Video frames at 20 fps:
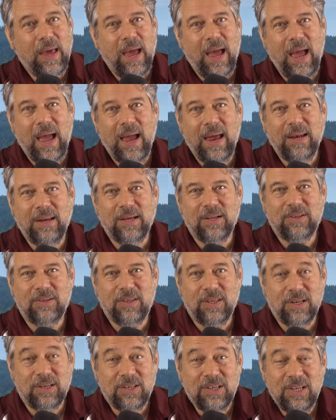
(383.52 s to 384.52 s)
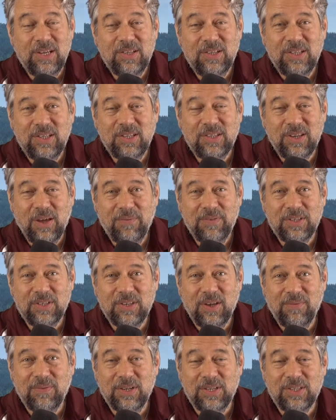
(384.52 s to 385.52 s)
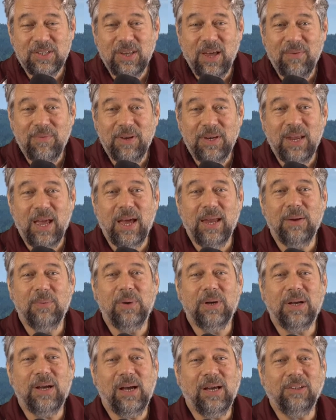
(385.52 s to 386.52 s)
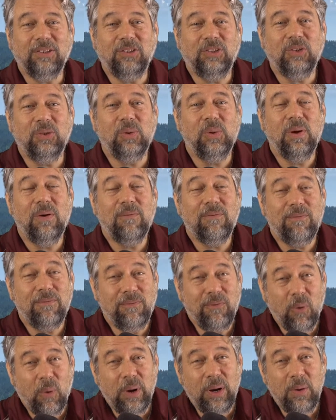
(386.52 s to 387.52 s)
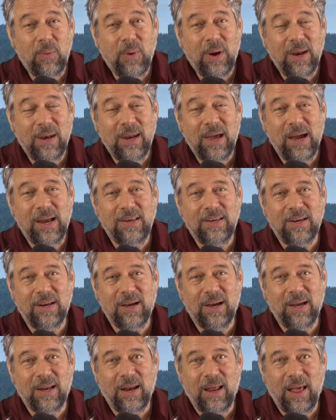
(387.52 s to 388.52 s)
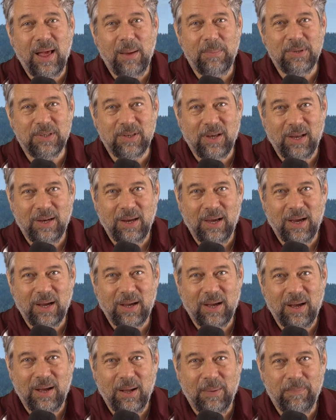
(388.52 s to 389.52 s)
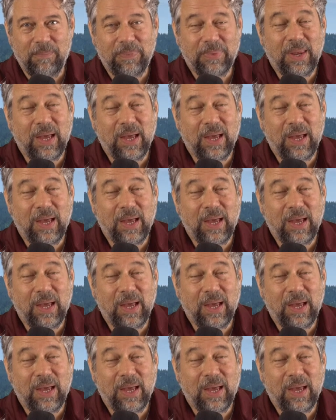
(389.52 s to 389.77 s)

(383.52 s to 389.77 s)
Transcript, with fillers: and it's the TC777 and it will cost you $41.99 at Amazon.com.